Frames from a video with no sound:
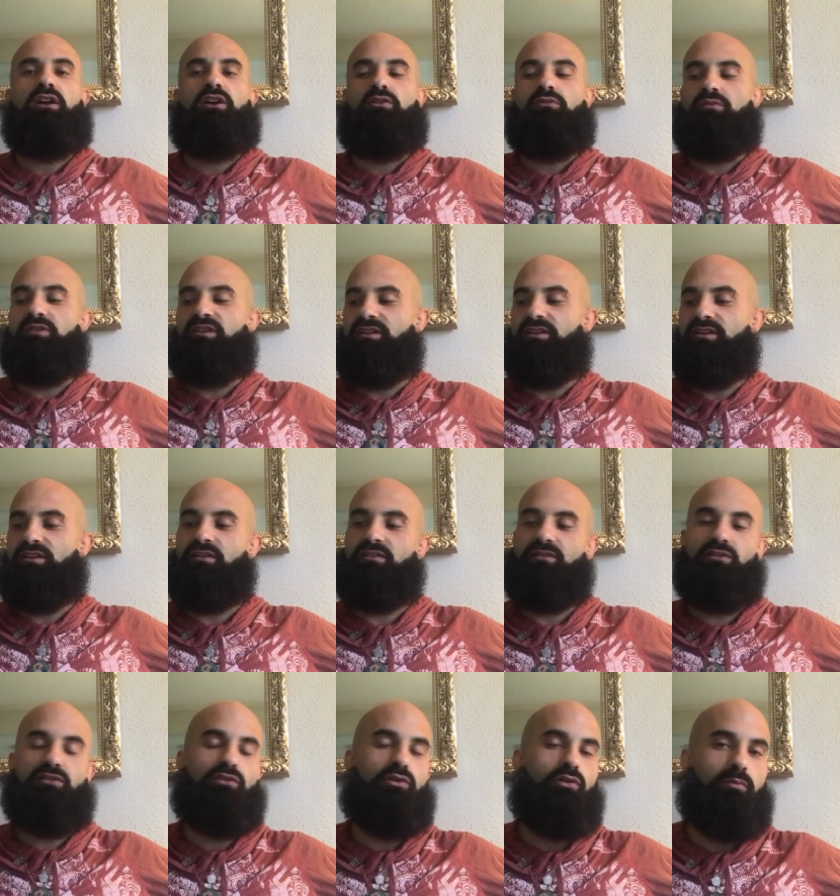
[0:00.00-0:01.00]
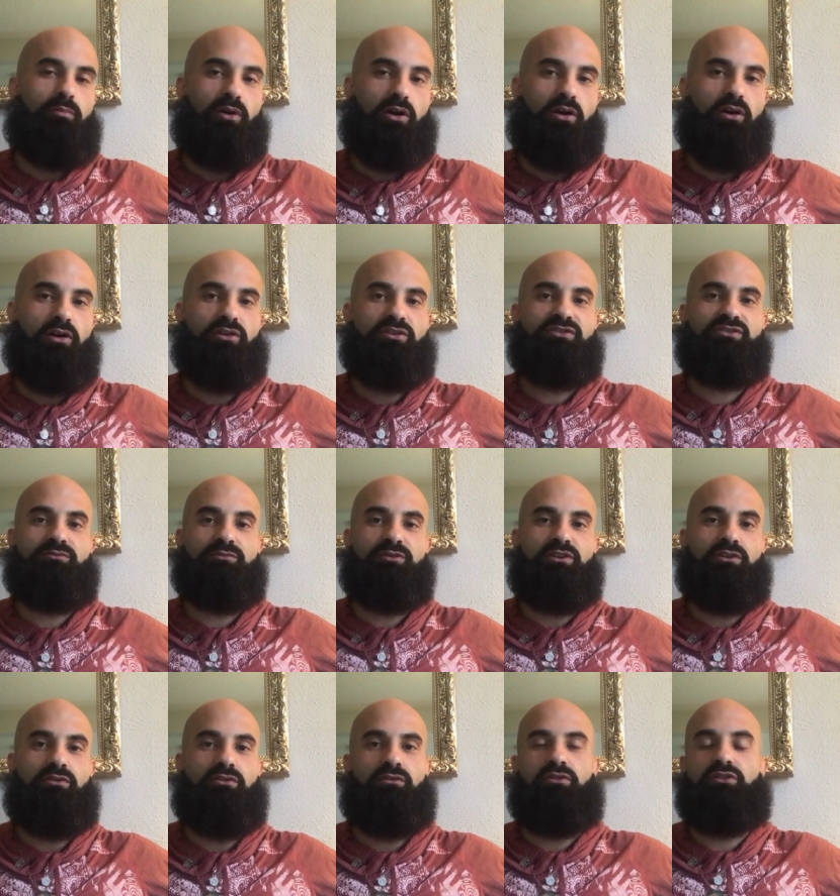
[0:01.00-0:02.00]
We go to bars. We
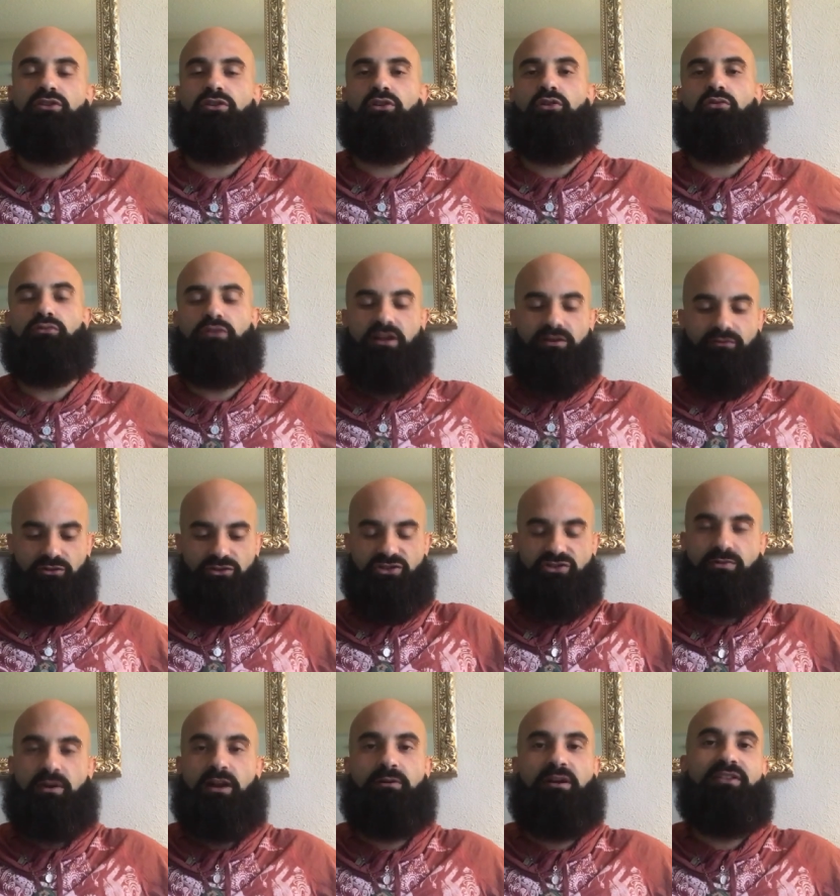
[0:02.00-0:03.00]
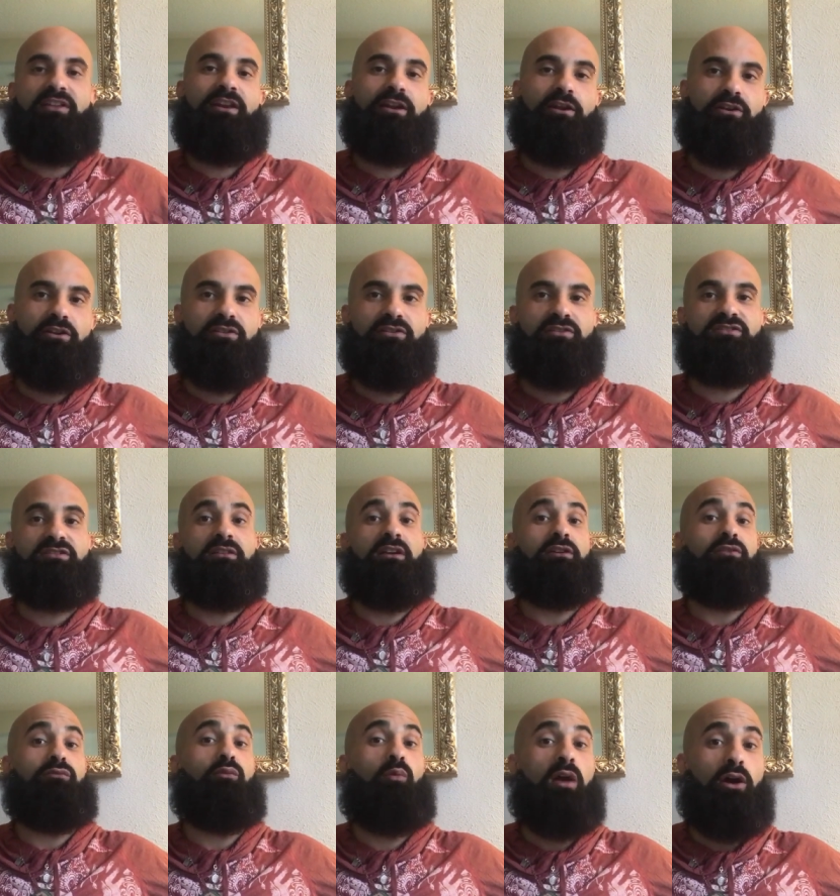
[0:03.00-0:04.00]
go, you know, whatever. Just right around that area, there's a lot
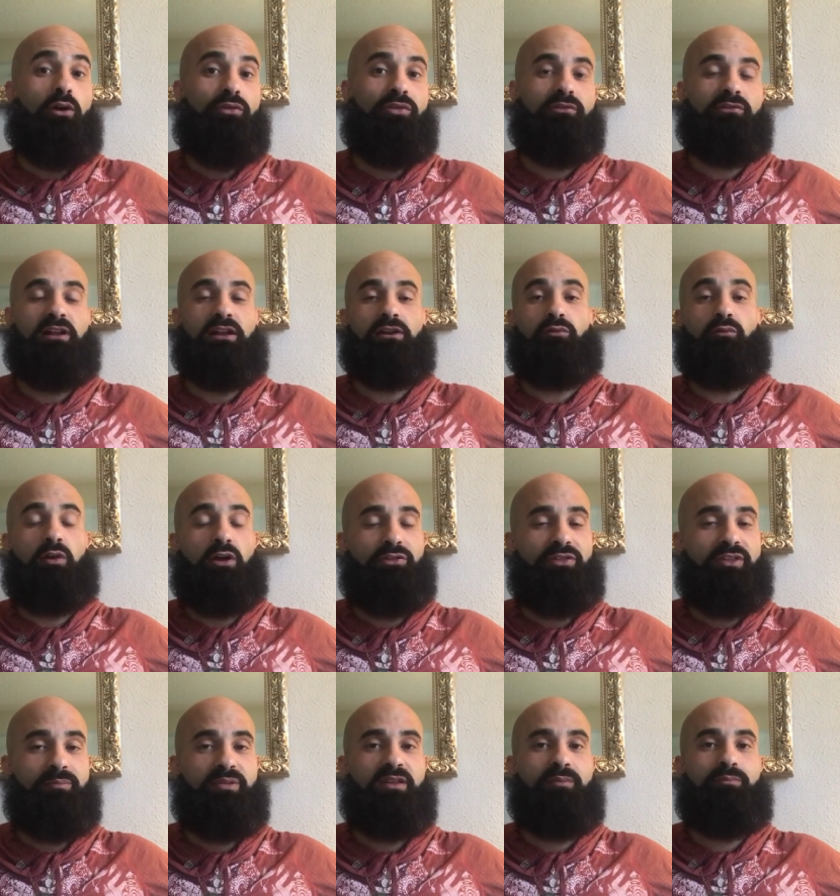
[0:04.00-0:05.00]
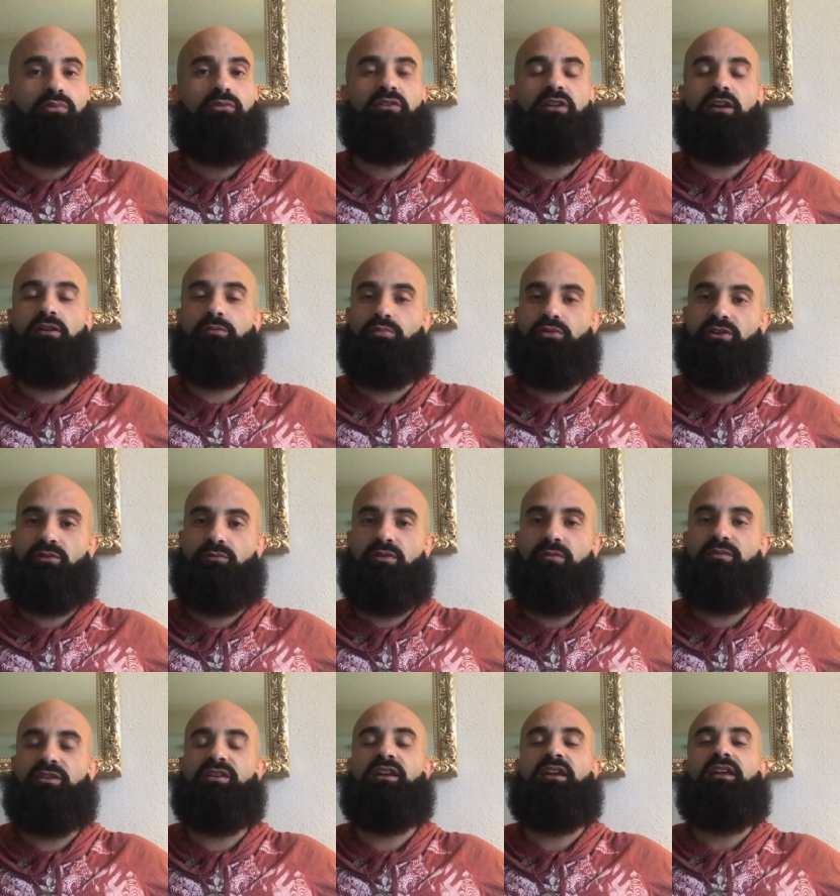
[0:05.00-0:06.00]
of wealth, a lot of wealthy people, a lot of pretty
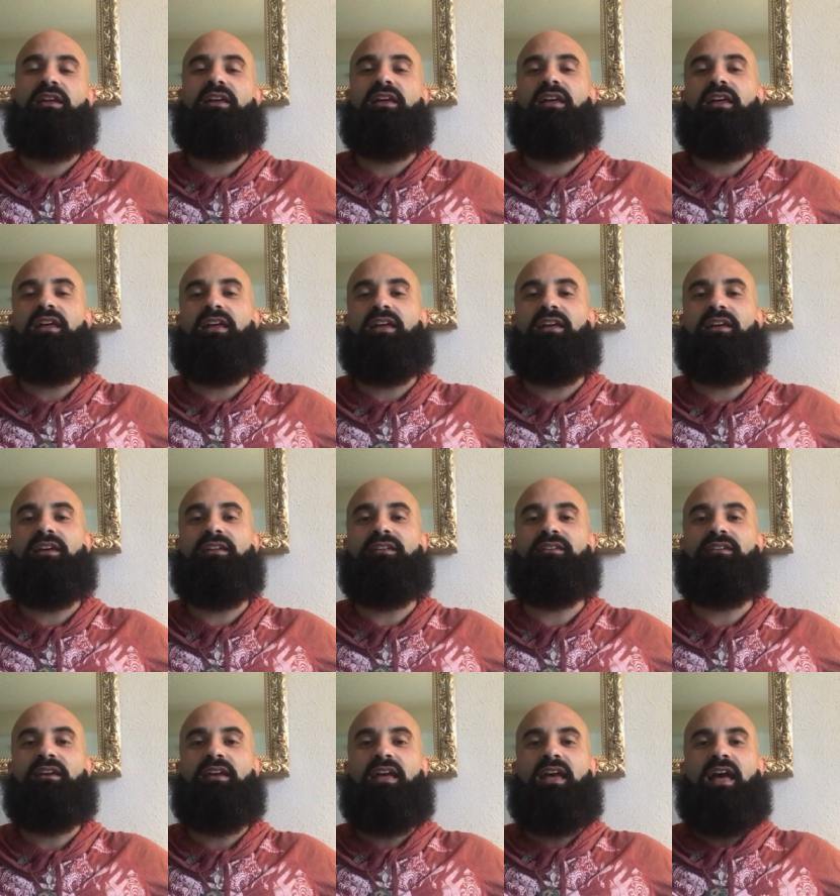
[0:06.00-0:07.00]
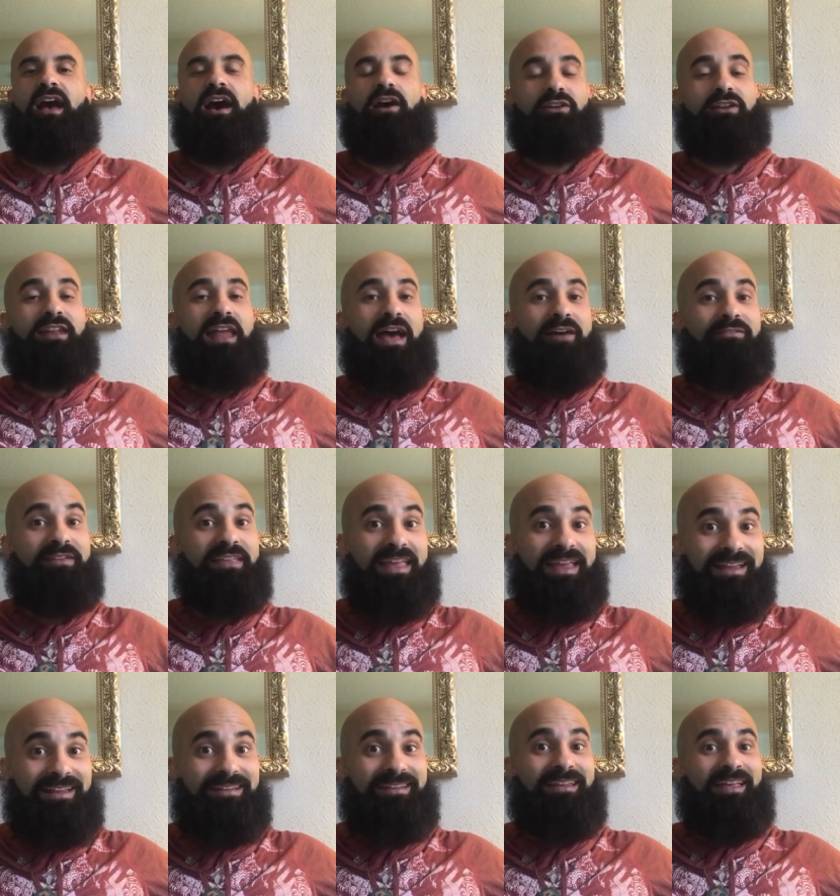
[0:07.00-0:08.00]
women, and how to
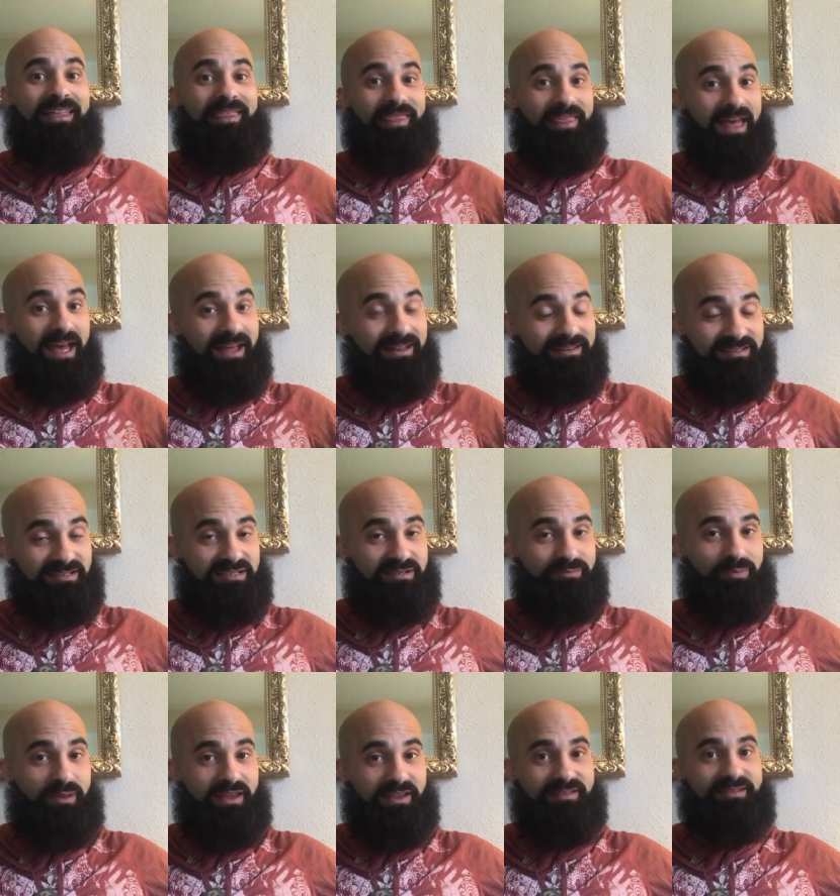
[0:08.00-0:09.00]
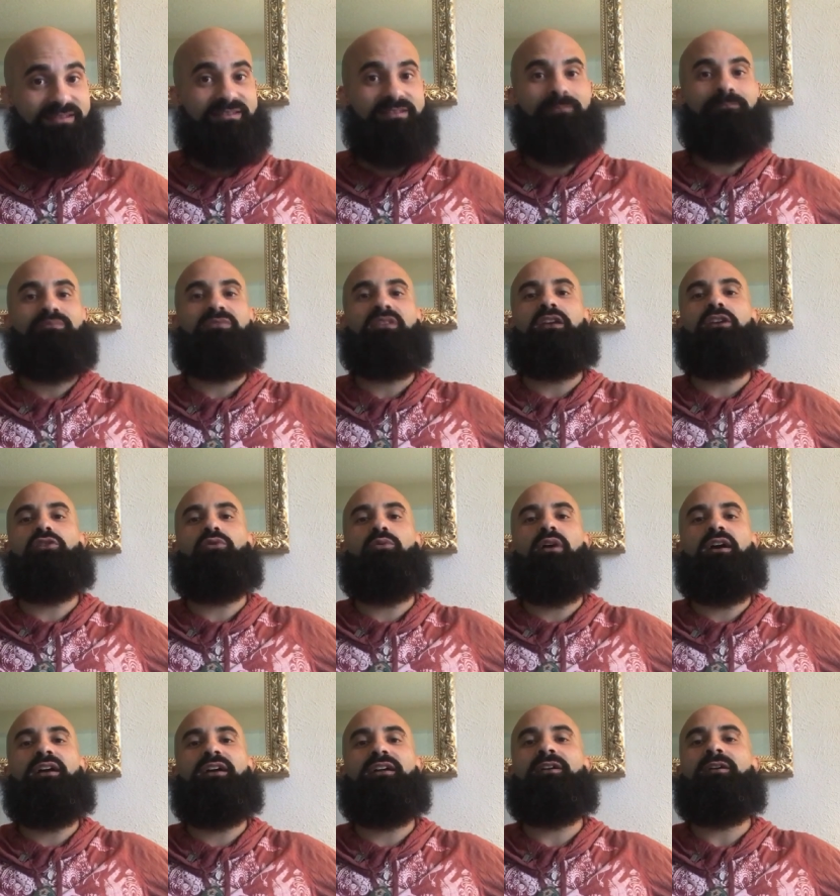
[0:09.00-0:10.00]
navigate that space in a
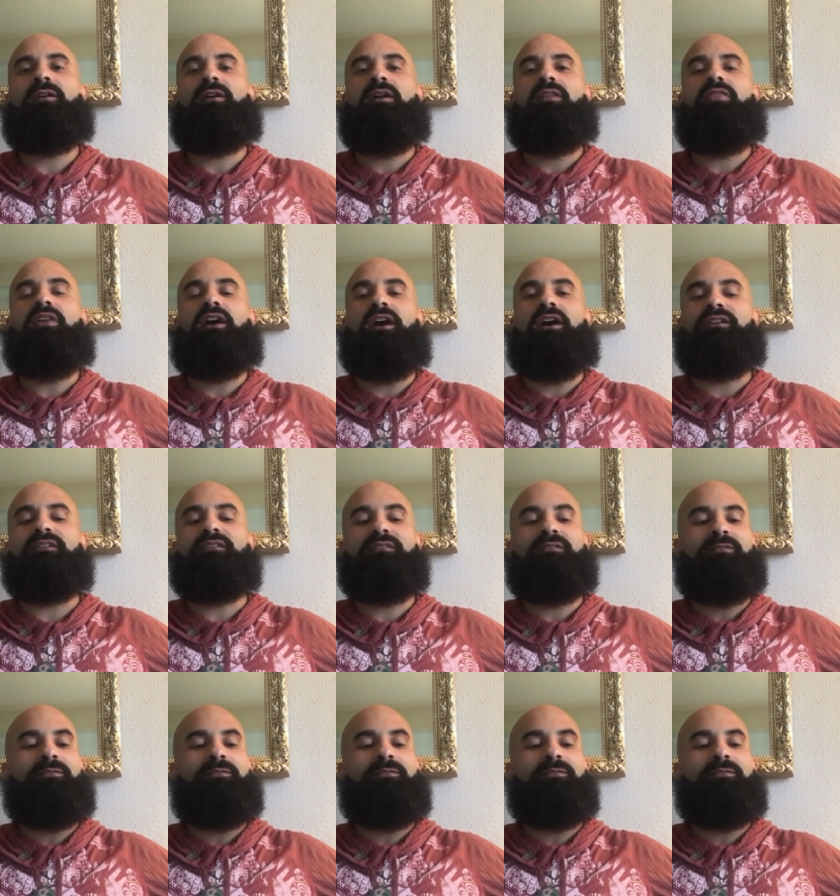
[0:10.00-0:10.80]
way that